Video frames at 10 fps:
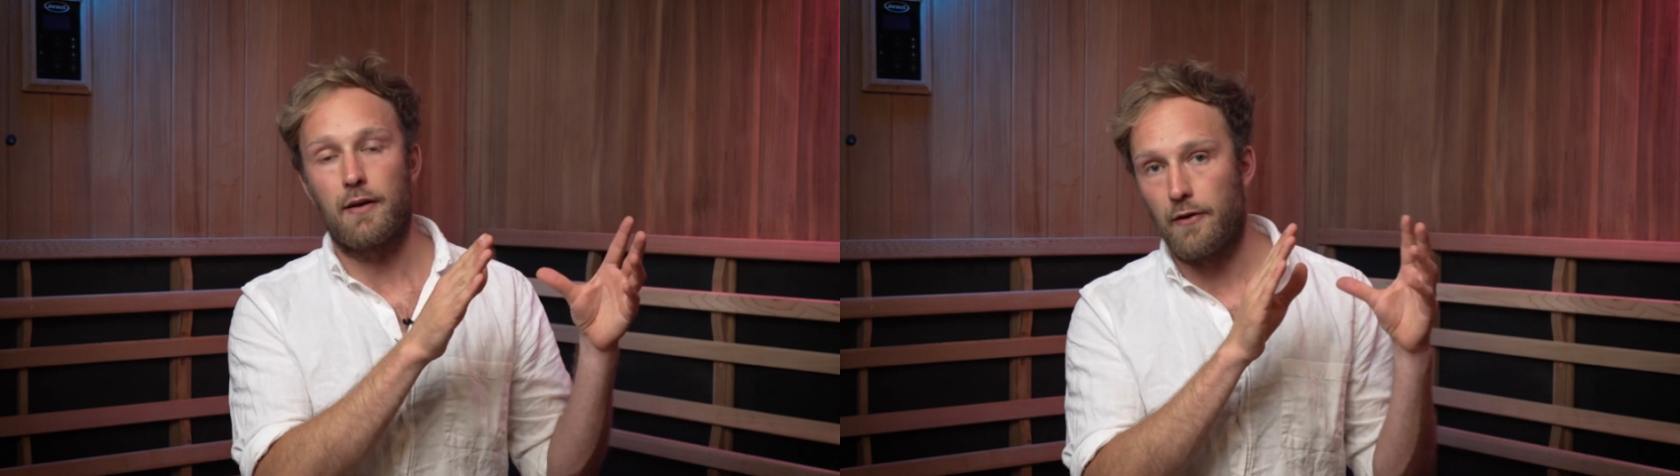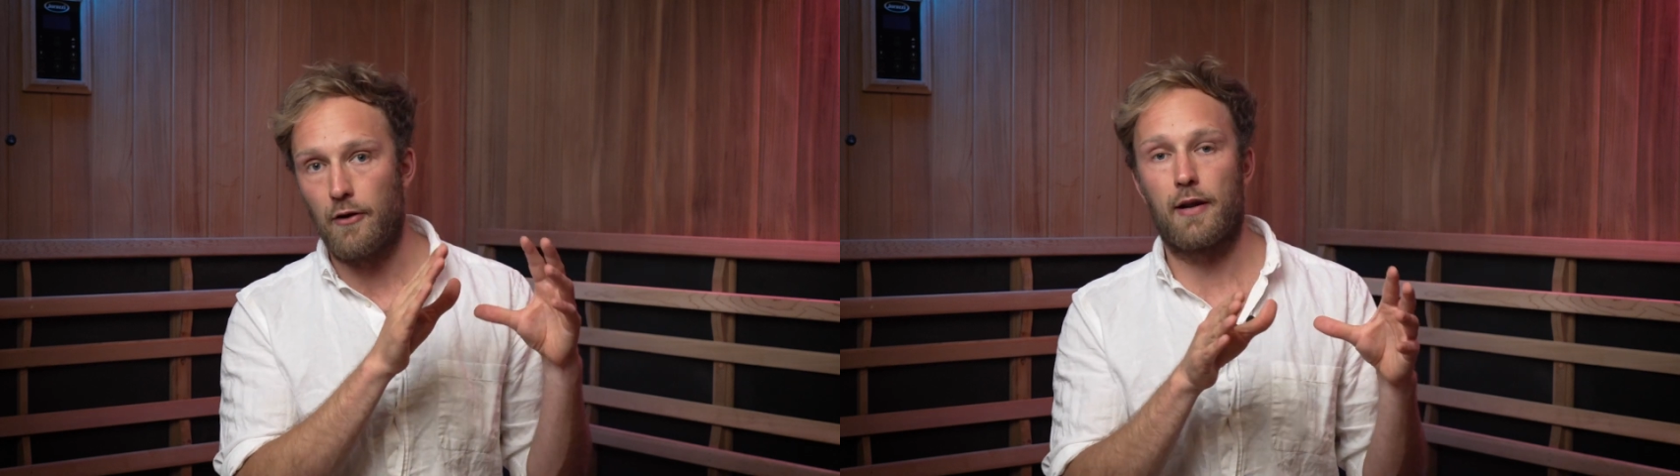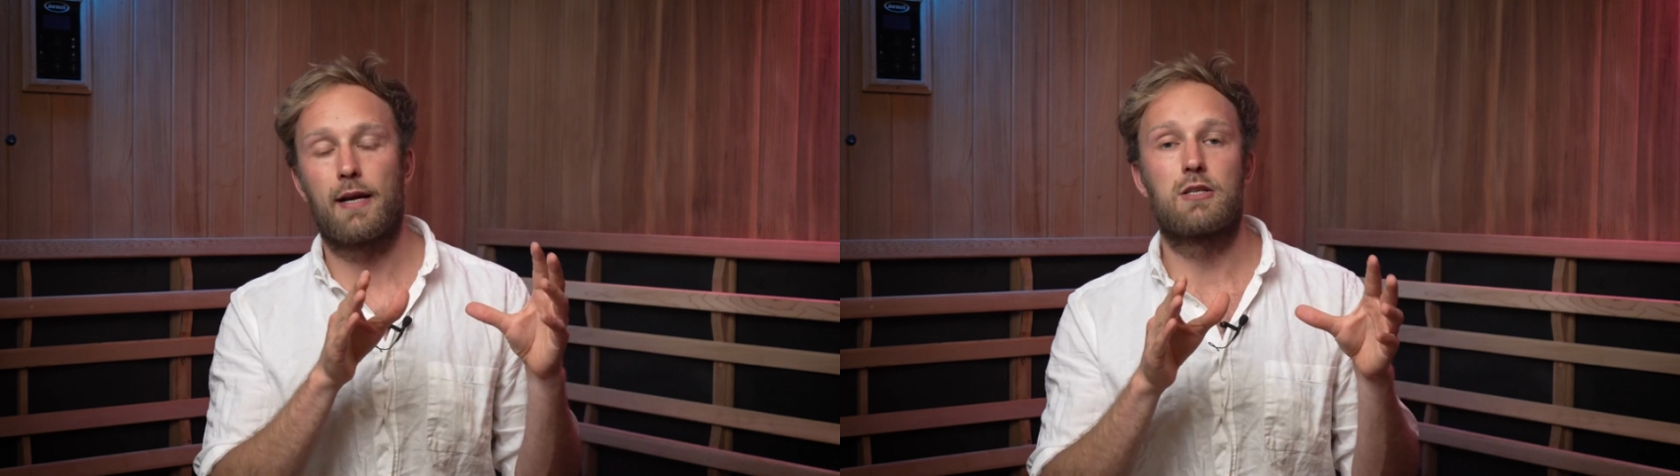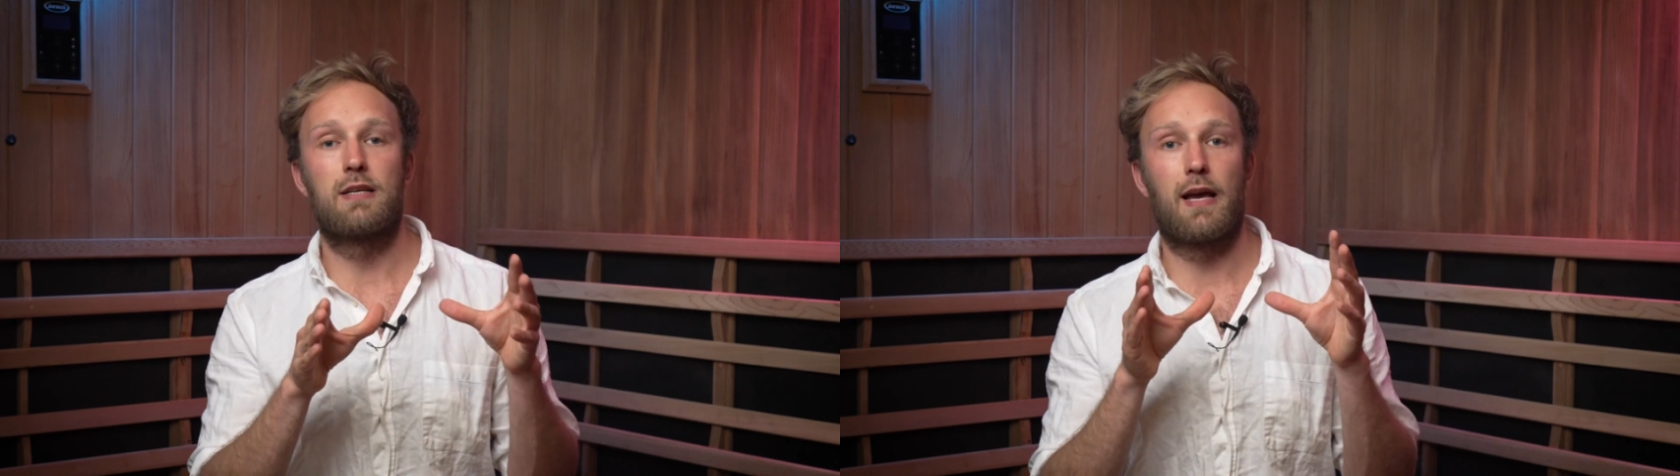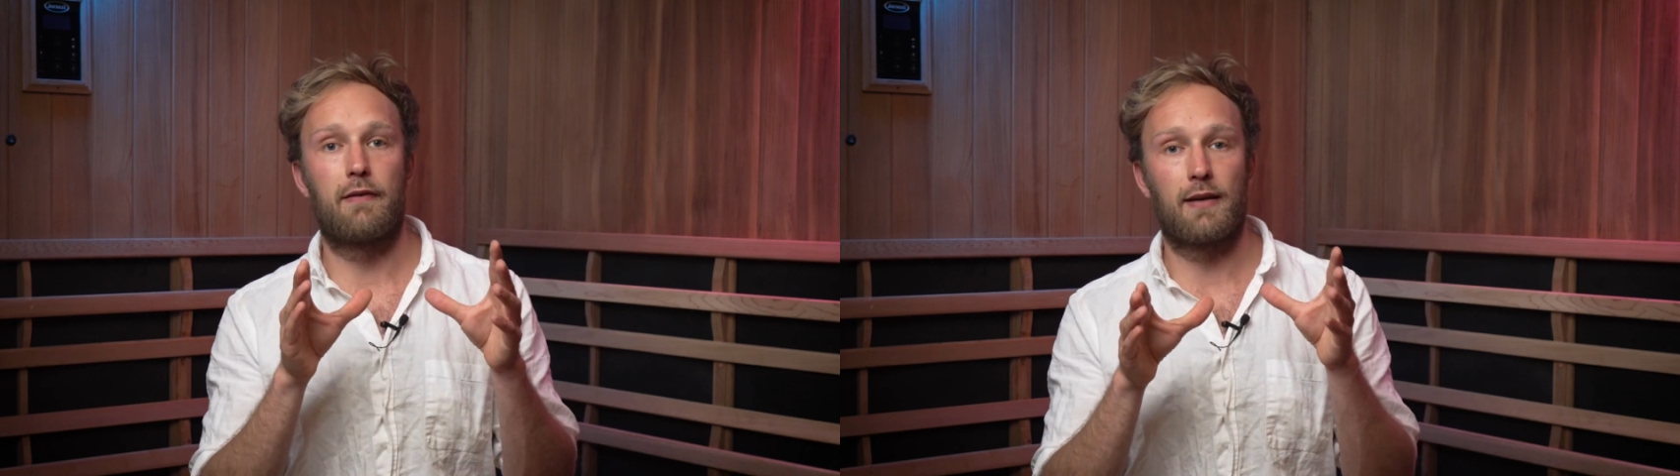not
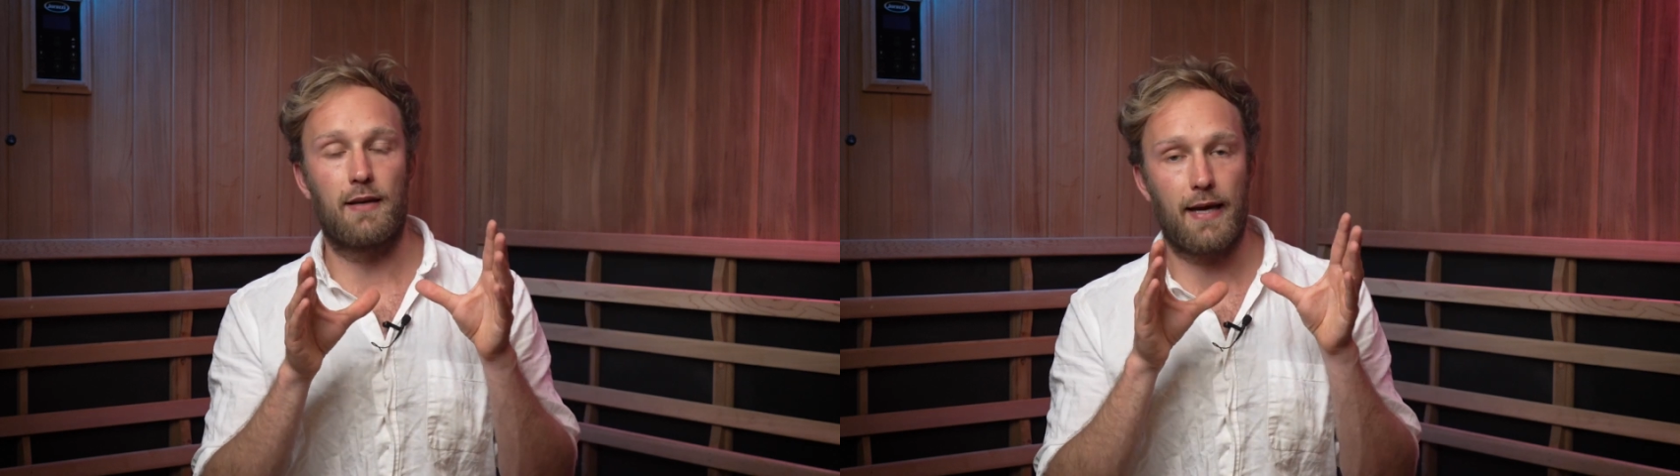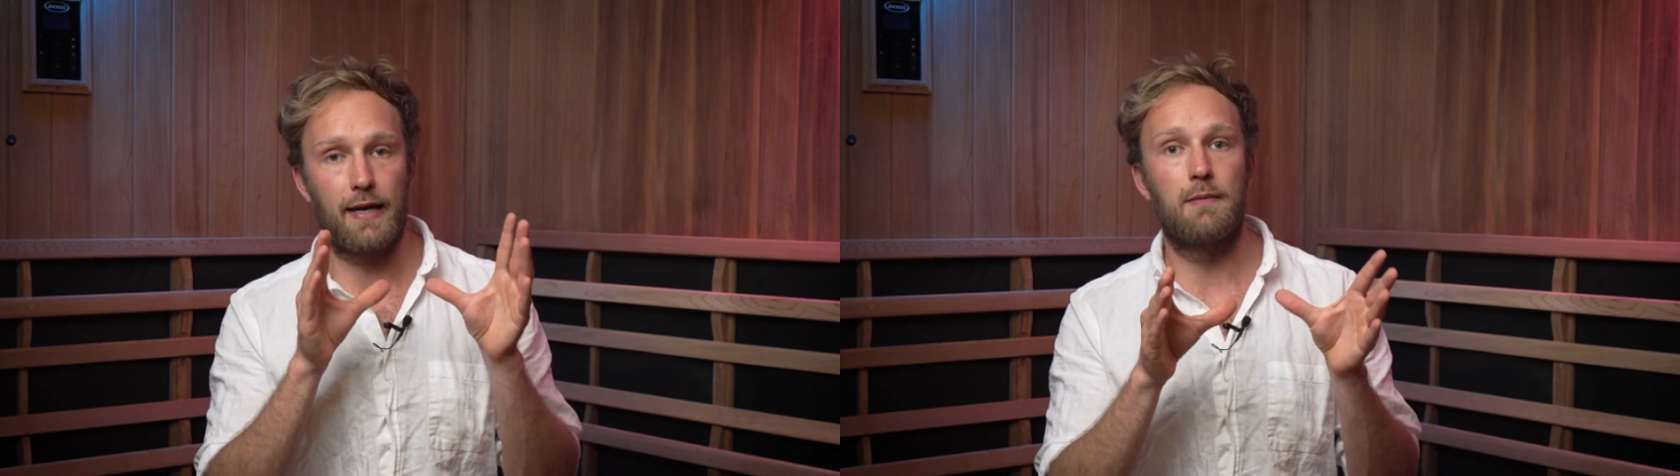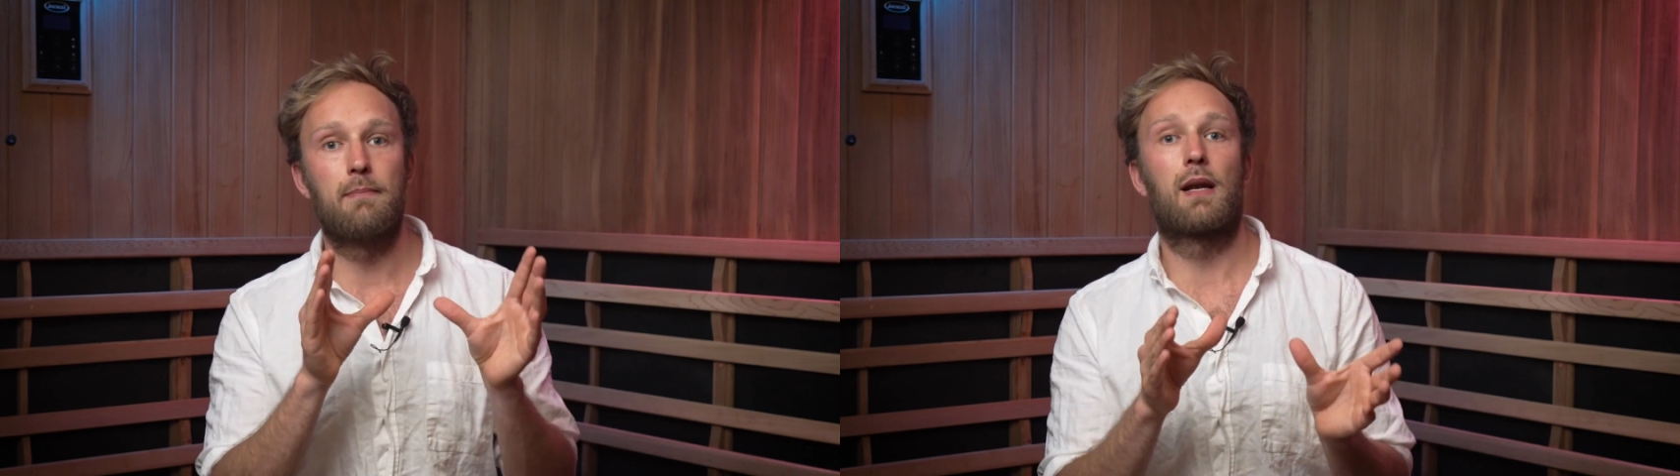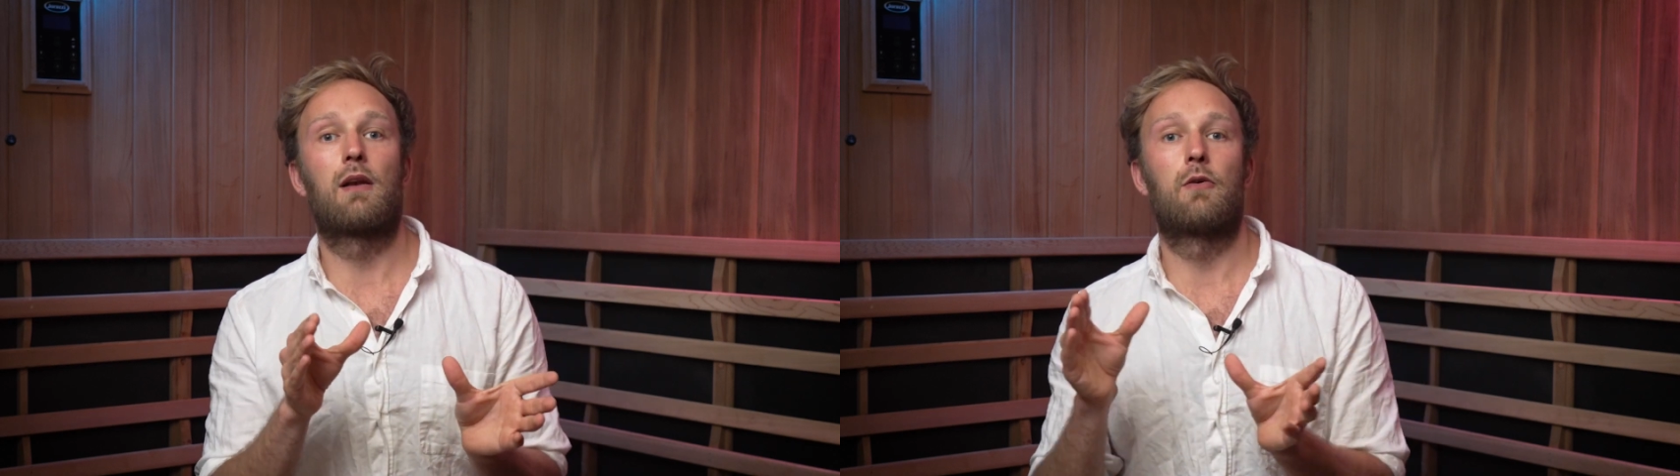actually having any middle